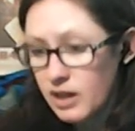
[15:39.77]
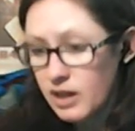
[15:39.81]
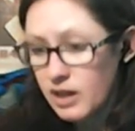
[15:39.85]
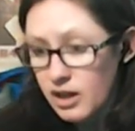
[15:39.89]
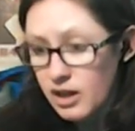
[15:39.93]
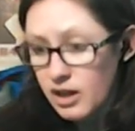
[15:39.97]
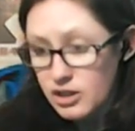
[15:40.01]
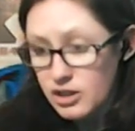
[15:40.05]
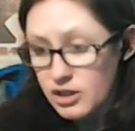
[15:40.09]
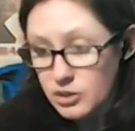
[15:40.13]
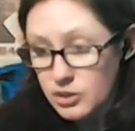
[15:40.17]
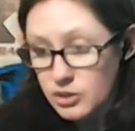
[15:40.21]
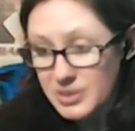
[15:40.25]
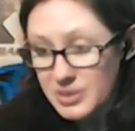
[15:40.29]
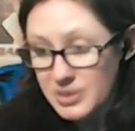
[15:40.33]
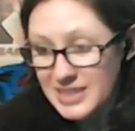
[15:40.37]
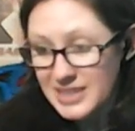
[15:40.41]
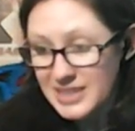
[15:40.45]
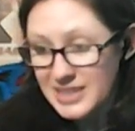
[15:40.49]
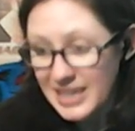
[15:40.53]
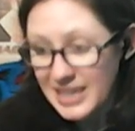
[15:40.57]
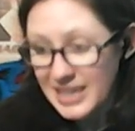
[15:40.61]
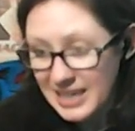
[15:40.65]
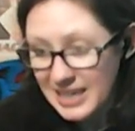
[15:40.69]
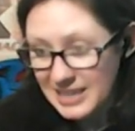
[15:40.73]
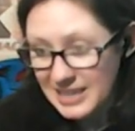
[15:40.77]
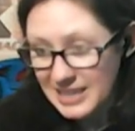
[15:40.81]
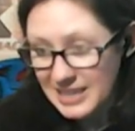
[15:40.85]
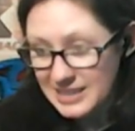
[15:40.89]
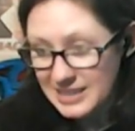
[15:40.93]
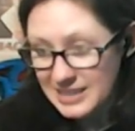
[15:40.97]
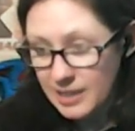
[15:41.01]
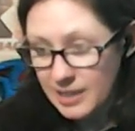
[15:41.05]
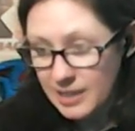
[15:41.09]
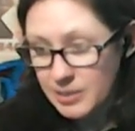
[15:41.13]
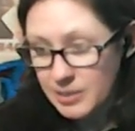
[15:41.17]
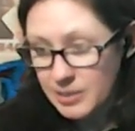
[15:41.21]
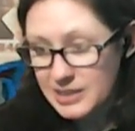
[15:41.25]
So, Zeitgeist
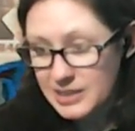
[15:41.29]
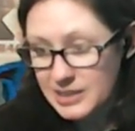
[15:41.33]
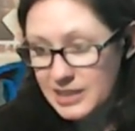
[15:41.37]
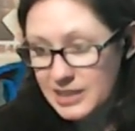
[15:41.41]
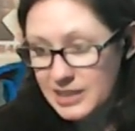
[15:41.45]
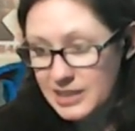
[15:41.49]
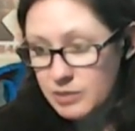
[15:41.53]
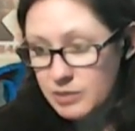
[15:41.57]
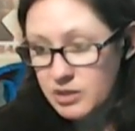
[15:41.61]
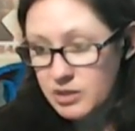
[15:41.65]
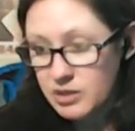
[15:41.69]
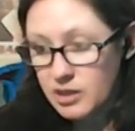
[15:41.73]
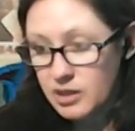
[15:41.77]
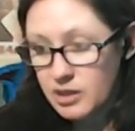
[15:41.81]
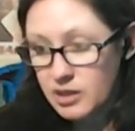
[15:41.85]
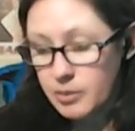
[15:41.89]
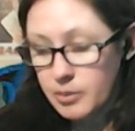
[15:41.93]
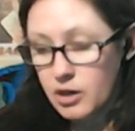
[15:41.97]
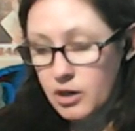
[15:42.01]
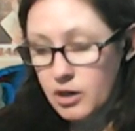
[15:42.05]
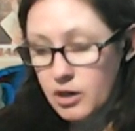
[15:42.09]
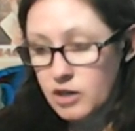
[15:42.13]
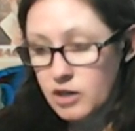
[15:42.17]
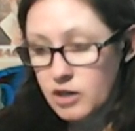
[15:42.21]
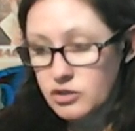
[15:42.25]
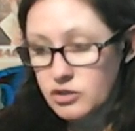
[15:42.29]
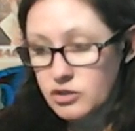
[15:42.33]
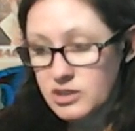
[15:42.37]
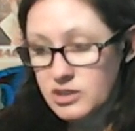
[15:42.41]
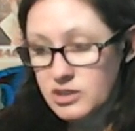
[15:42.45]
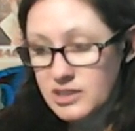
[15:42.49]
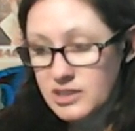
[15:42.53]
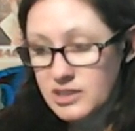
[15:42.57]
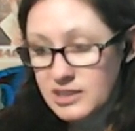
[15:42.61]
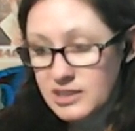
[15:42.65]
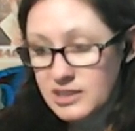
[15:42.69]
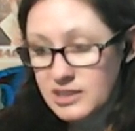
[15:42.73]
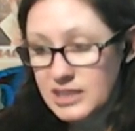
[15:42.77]
can be seen with the number
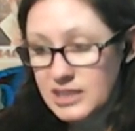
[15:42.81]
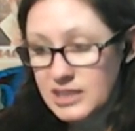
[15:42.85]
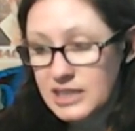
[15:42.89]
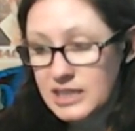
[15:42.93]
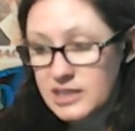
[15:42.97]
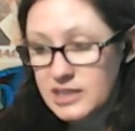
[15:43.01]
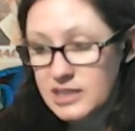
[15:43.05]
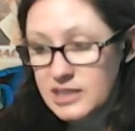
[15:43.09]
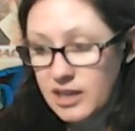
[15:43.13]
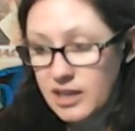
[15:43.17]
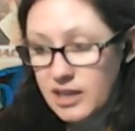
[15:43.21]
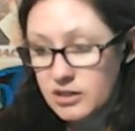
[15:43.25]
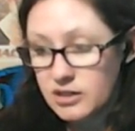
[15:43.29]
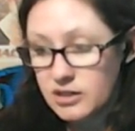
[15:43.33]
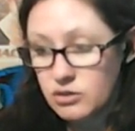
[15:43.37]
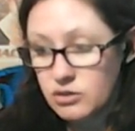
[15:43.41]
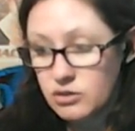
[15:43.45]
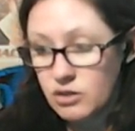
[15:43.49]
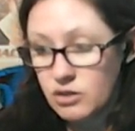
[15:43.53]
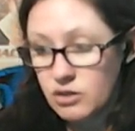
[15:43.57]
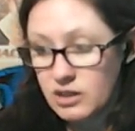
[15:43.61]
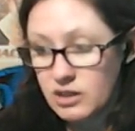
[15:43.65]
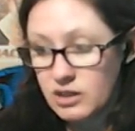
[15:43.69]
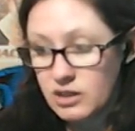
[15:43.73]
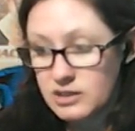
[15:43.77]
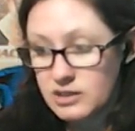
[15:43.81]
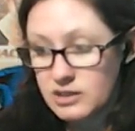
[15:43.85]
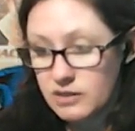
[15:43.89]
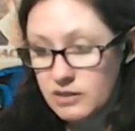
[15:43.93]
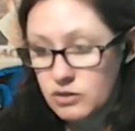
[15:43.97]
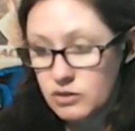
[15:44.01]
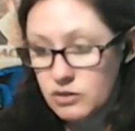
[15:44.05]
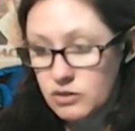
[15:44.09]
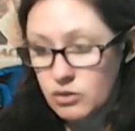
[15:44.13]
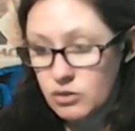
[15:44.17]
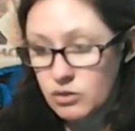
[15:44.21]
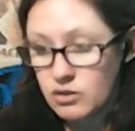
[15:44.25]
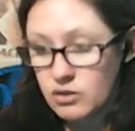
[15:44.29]
116 tattooed on his left
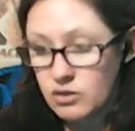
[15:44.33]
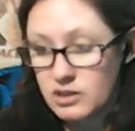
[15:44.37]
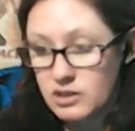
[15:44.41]
shoulder.